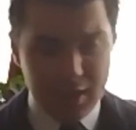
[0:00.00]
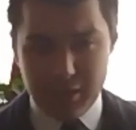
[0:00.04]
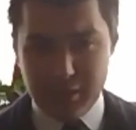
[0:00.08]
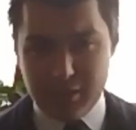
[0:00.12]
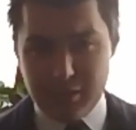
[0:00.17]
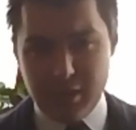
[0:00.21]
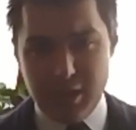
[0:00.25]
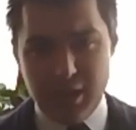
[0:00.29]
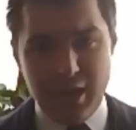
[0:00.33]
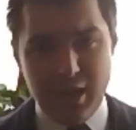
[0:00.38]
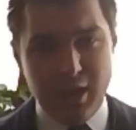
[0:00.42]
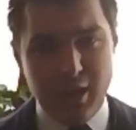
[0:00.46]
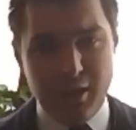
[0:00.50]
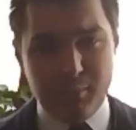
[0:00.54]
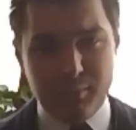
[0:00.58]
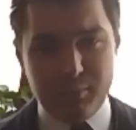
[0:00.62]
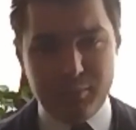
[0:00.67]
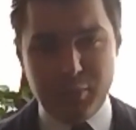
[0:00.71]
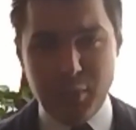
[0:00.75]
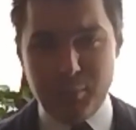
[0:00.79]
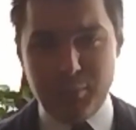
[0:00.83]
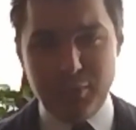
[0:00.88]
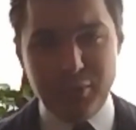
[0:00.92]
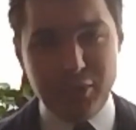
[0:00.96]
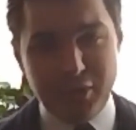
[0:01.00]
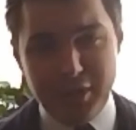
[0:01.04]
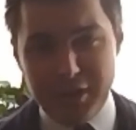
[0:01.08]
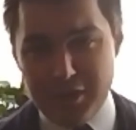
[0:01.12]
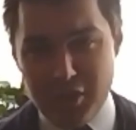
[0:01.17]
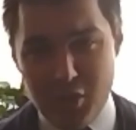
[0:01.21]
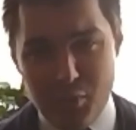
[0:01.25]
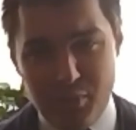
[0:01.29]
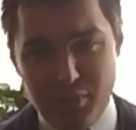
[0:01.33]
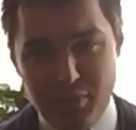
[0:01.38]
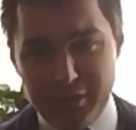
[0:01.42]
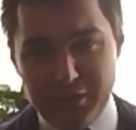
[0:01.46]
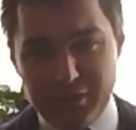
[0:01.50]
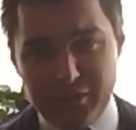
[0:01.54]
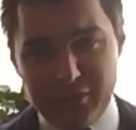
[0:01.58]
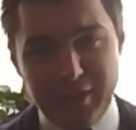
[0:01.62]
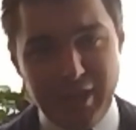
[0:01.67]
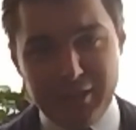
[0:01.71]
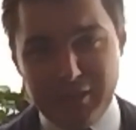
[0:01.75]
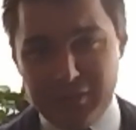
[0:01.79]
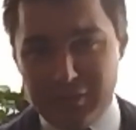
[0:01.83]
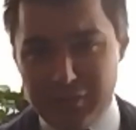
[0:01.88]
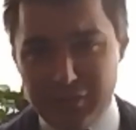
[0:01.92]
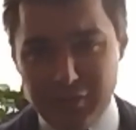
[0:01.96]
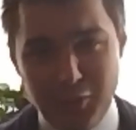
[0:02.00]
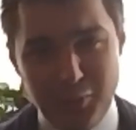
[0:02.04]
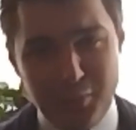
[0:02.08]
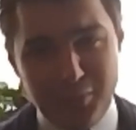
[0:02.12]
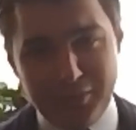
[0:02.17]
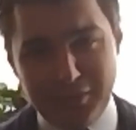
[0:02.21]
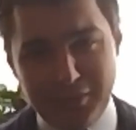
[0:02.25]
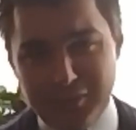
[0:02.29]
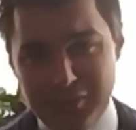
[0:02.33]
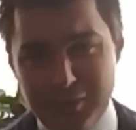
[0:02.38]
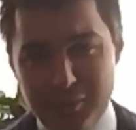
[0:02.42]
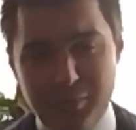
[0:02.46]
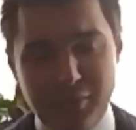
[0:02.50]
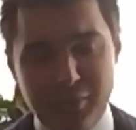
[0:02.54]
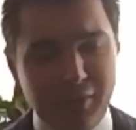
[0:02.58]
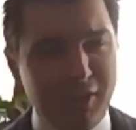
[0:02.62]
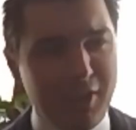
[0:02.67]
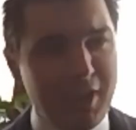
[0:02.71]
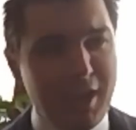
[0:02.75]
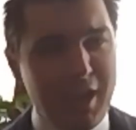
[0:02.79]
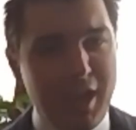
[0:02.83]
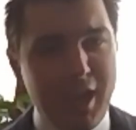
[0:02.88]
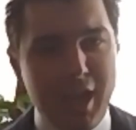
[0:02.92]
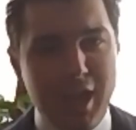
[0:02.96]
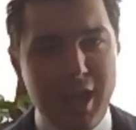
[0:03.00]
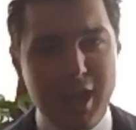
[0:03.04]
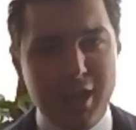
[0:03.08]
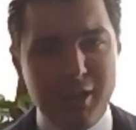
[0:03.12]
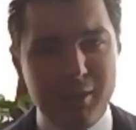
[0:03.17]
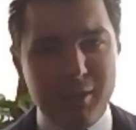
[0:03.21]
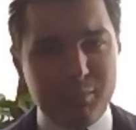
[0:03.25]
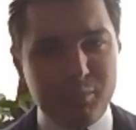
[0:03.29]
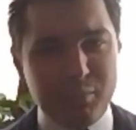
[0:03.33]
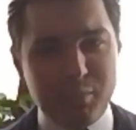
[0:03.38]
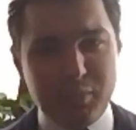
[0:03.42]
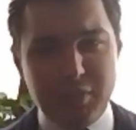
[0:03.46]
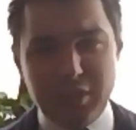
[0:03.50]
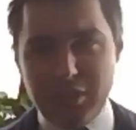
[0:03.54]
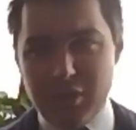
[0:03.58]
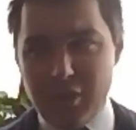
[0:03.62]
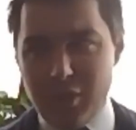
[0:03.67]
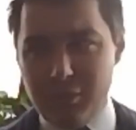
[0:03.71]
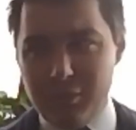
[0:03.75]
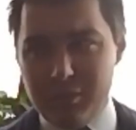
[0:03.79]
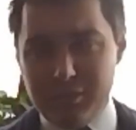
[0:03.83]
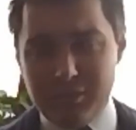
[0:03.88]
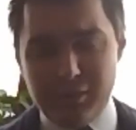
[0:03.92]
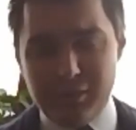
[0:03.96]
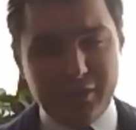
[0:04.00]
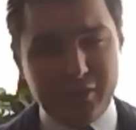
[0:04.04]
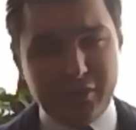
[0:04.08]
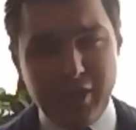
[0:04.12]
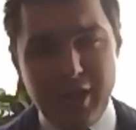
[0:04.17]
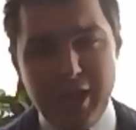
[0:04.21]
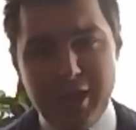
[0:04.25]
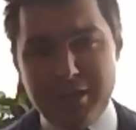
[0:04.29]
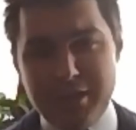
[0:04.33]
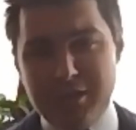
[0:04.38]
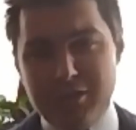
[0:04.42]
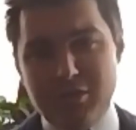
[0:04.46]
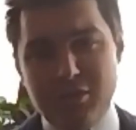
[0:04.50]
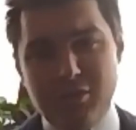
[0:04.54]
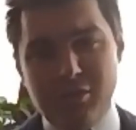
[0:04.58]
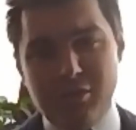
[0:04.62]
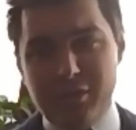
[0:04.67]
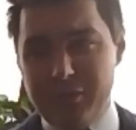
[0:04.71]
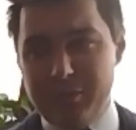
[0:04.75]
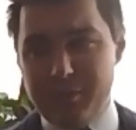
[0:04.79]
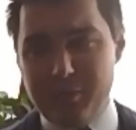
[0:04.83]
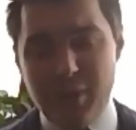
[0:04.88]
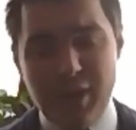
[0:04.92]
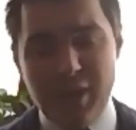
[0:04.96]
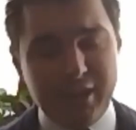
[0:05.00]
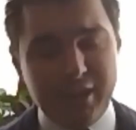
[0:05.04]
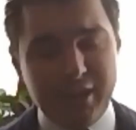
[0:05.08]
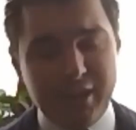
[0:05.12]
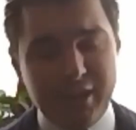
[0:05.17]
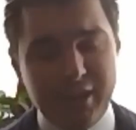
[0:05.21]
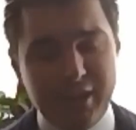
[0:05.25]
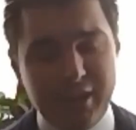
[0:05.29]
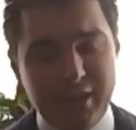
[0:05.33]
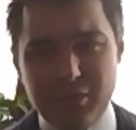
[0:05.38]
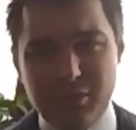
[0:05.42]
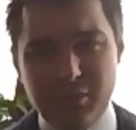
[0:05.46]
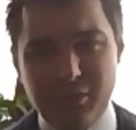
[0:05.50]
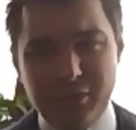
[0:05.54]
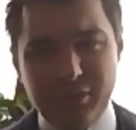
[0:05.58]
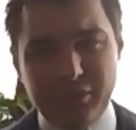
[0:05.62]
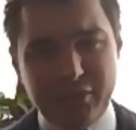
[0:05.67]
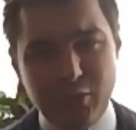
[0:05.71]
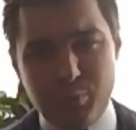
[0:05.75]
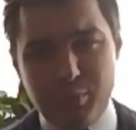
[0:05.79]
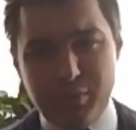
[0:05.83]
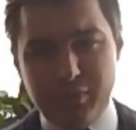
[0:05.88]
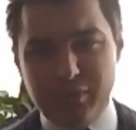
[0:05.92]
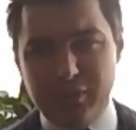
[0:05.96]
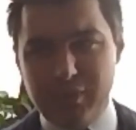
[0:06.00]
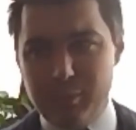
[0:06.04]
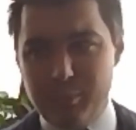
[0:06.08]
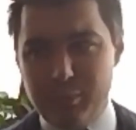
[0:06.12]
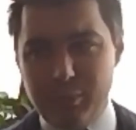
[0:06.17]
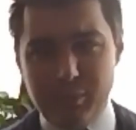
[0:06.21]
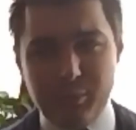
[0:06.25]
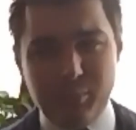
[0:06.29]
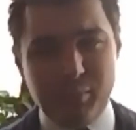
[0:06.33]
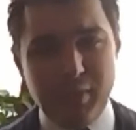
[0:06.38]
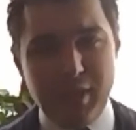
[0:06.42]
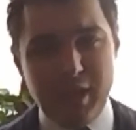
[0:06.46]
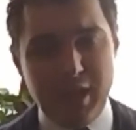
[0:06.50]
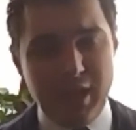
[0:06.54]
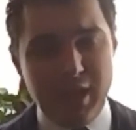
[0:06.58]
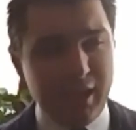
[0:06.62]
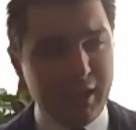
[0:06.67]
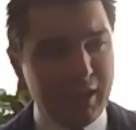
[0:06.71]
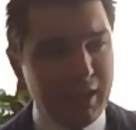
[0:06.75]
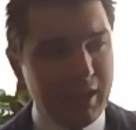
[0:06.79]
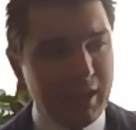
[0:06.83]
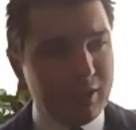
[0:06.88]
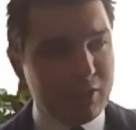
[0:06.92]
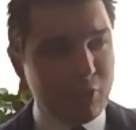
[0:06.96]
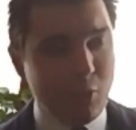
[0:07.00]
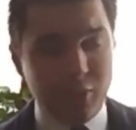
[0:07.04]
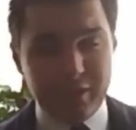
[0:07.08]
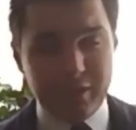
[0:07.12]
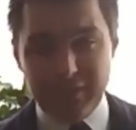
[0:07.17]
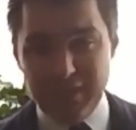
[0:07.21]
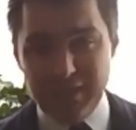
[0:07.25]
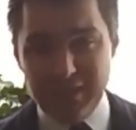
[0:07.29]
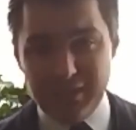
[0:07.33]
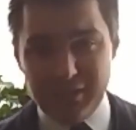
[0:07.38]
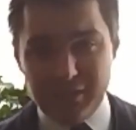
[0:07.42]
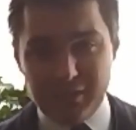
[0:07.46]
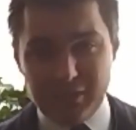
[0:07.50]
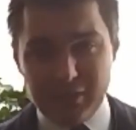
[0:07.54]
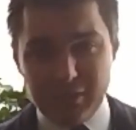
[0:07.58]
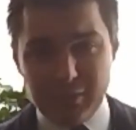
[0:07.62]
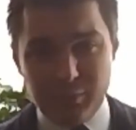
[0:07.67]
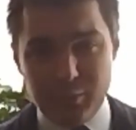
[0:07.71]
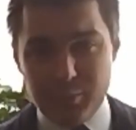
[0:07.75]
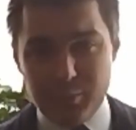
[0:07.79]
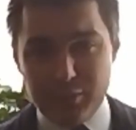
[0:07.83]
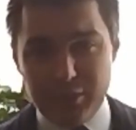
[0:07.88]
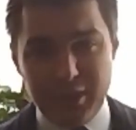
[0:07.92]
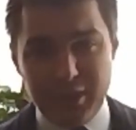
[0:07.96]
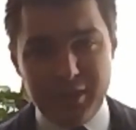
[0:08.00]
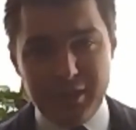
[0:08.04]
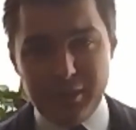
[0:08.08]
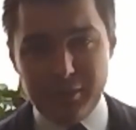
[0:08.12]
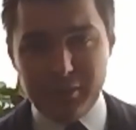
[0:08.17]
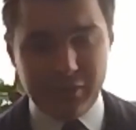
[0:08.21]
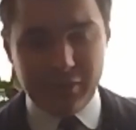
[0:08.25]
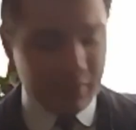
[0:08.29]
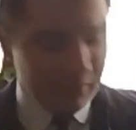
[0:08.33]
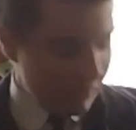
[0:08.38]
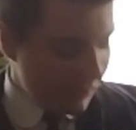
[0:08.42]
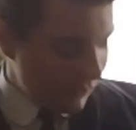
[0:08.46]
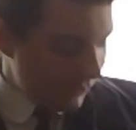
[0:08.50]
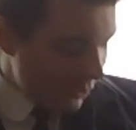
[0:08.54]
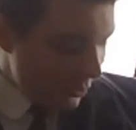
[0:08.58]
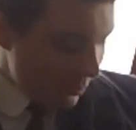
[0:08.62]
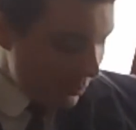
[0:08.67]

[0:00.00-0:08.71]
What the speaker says: The pudding you put inside, super simple. Lasagna noodles, pasta noodles, super simple. Tortillas for burritos, super